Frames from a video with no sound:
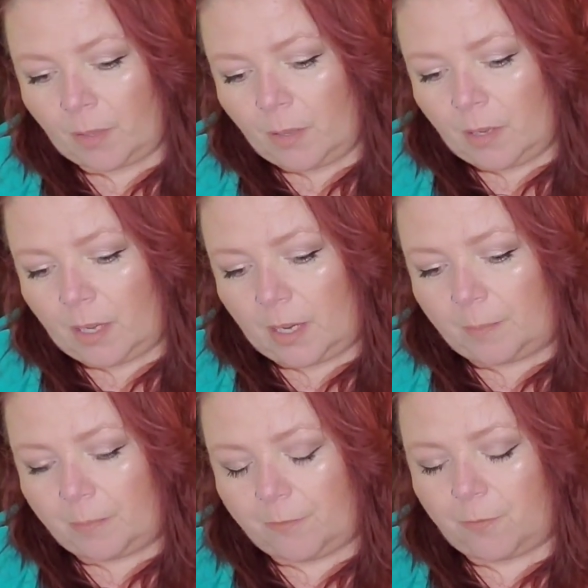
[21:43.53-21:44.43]

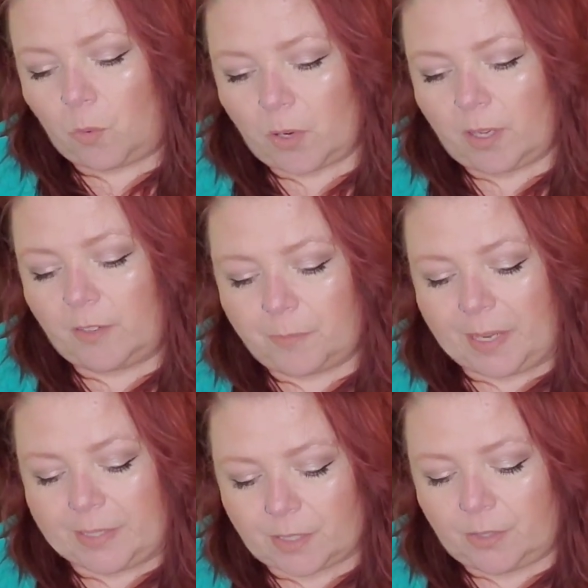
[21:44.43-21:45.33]
4 of
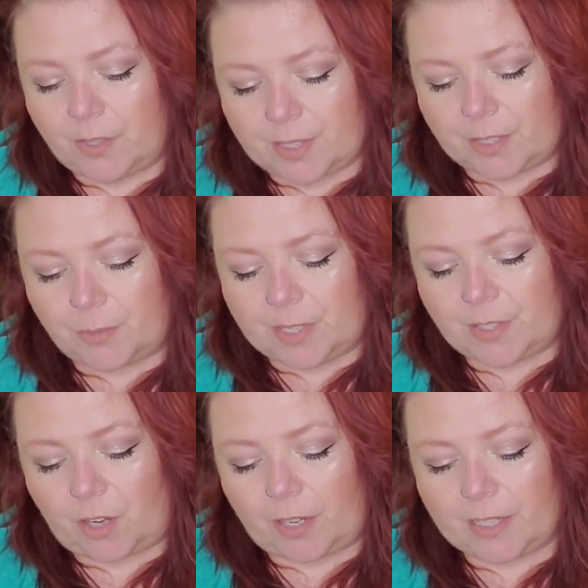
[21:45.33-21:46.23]
Pentacles as we
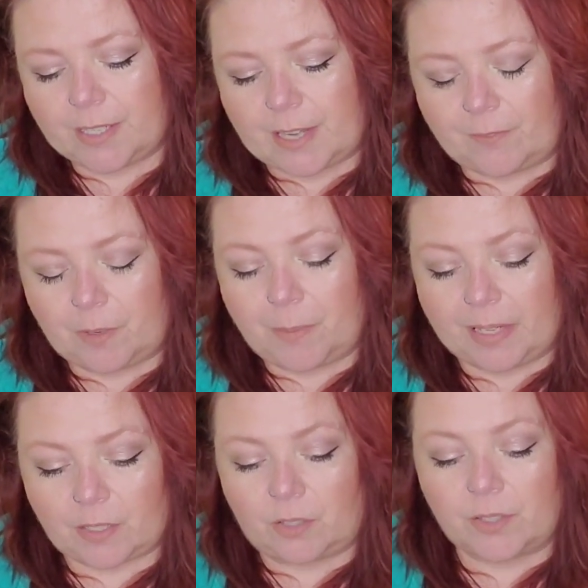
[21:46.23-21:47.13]
started, 7 of
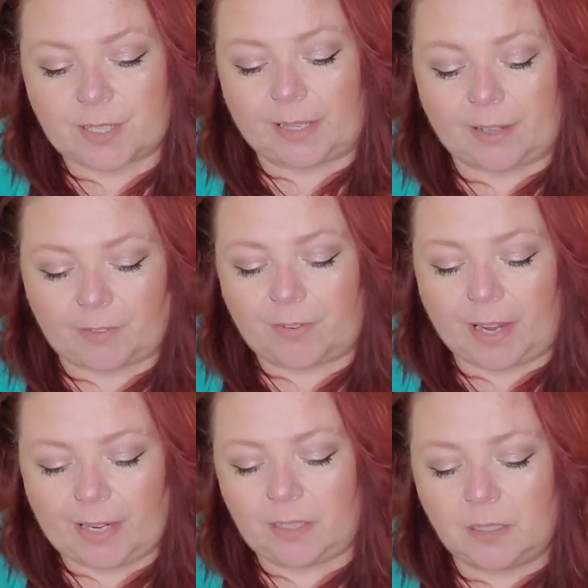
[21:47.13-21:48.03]
Pentacles,
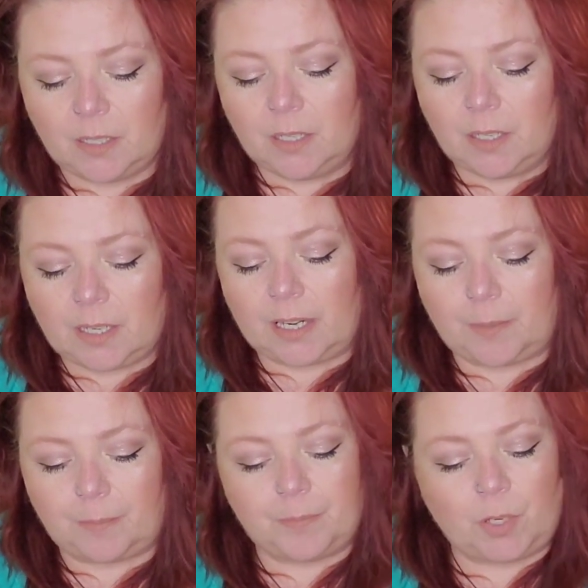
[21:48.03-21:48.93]
clarifying.
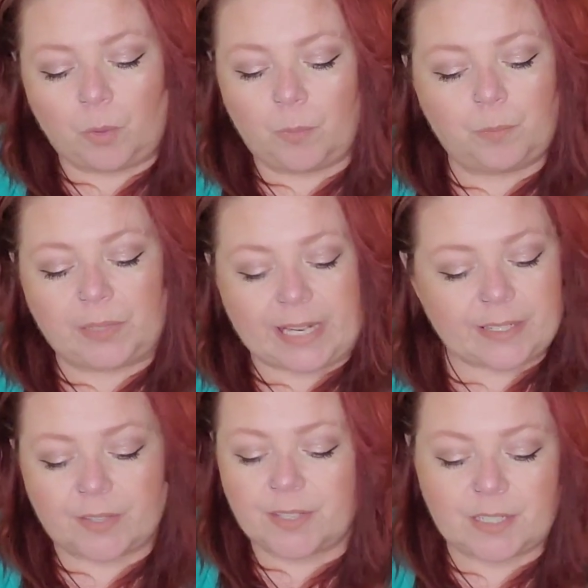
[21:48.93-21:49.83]
You know,
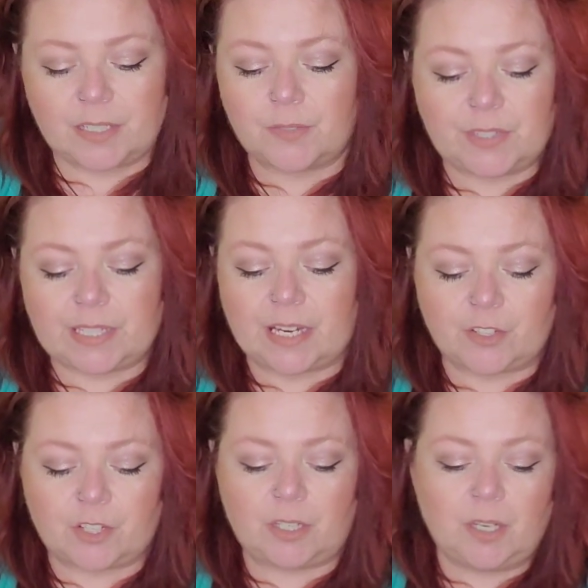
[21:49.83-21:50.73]
planting the seeds of
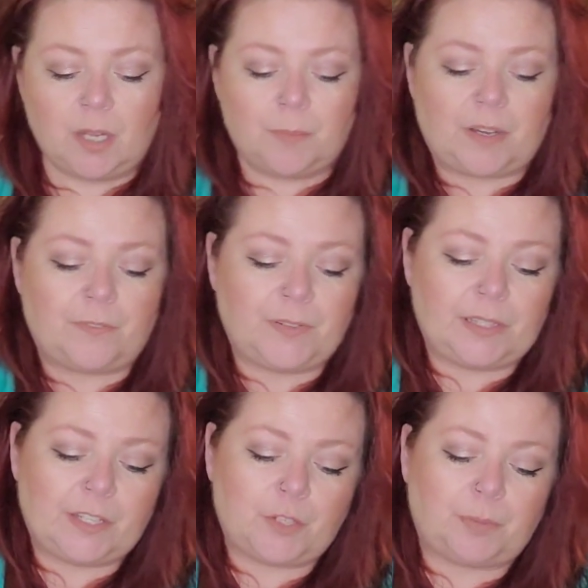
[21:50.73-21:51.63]
intention, but I feel
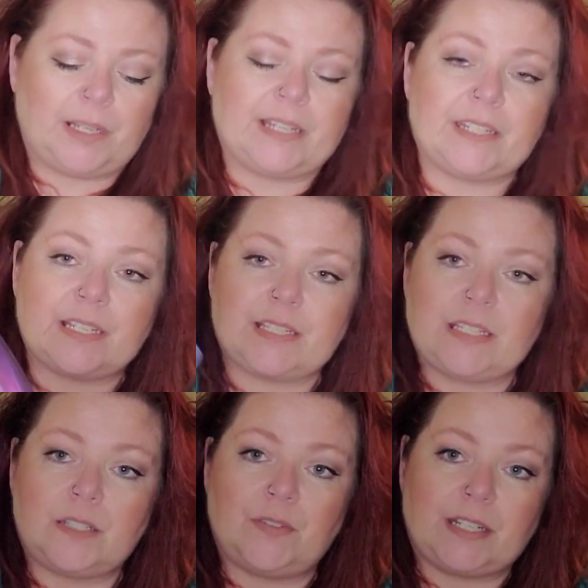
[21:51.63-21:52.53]
like you're planting seeds
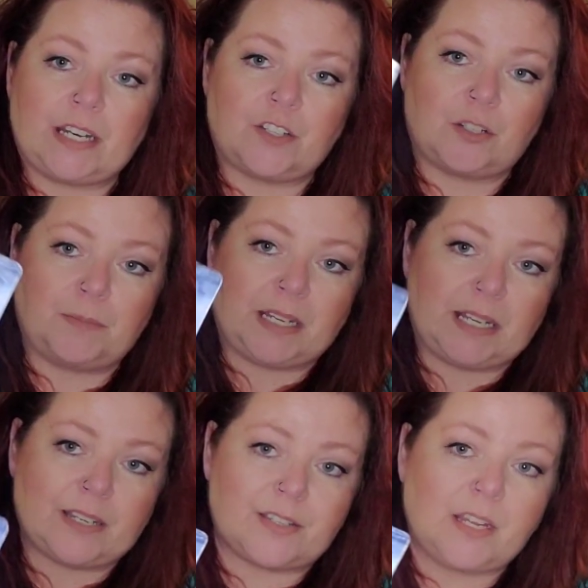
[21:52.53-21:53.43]
of intention
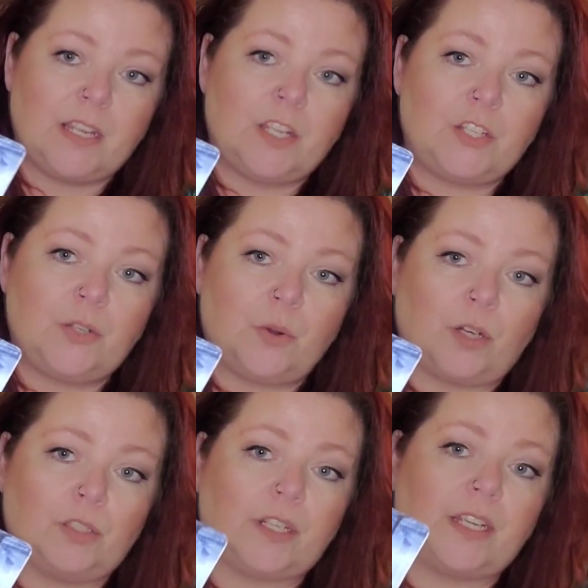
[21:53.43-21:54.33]
because you are
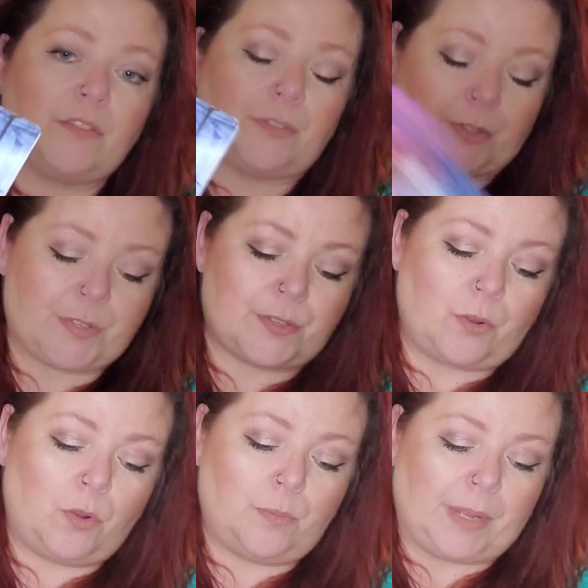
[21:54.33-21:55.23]
looking for a
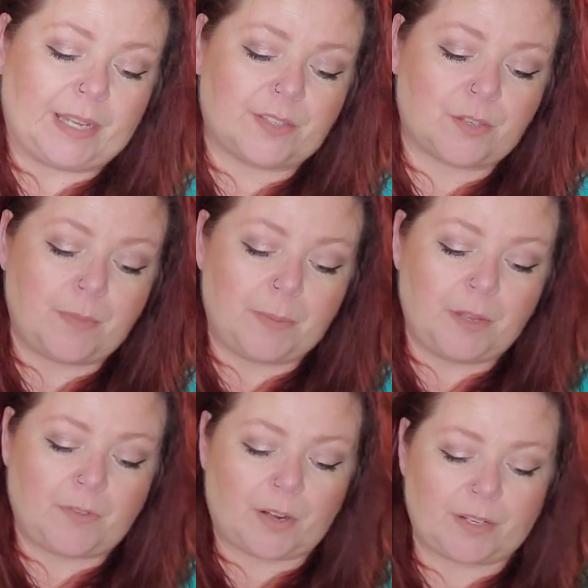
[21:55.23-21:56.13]
soulmate. So maybe you've
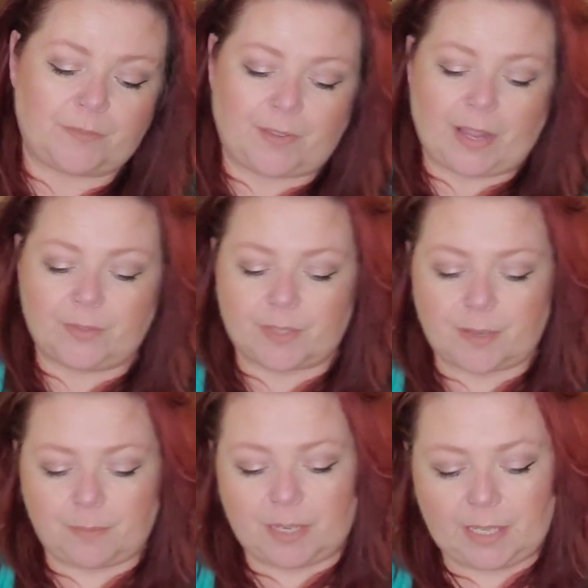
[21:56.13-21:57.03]
already found
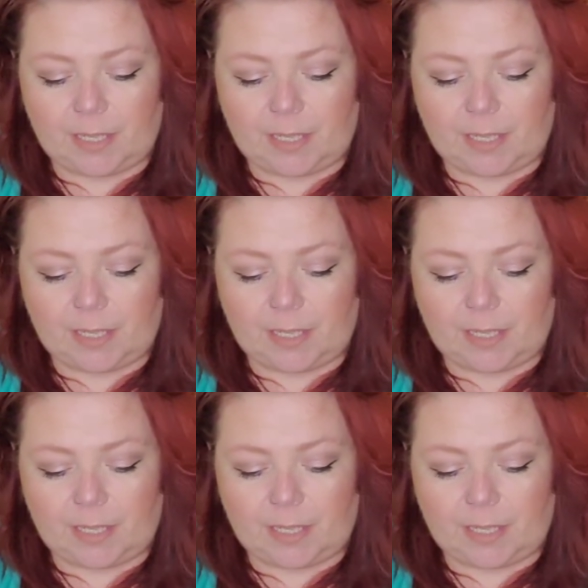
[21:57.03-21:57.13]
somebody.